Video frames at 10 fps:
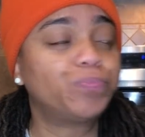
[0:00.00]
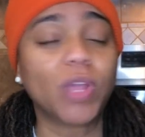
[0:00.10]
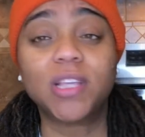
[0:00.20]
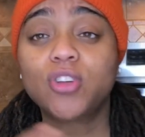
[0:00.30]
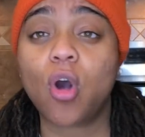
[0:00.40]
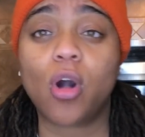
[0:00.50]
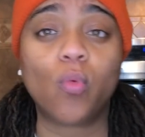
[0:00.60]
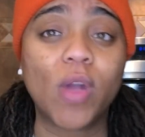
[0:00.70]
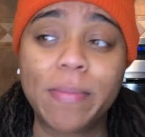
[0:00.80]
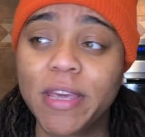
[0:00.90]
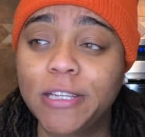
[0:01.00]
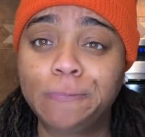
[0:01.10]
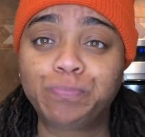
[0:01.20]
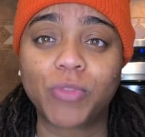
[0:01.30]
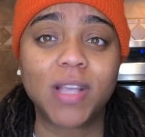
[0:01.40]
It's all
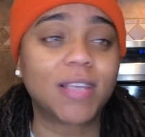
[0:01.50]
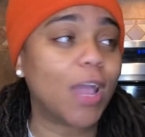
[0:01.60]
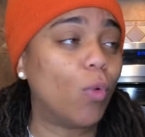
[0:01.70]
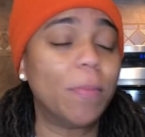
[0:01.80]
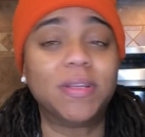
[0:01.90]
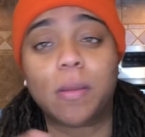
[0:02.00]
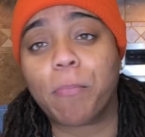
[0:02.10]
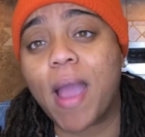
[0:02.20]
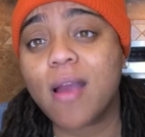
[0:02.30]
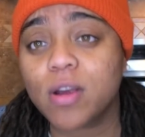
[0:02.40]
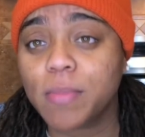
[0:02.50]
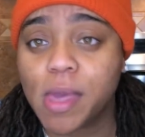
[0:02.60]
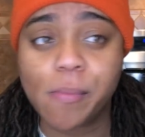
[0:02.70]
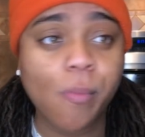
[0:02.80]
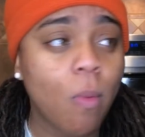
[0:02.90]
women. It's like women empowerment.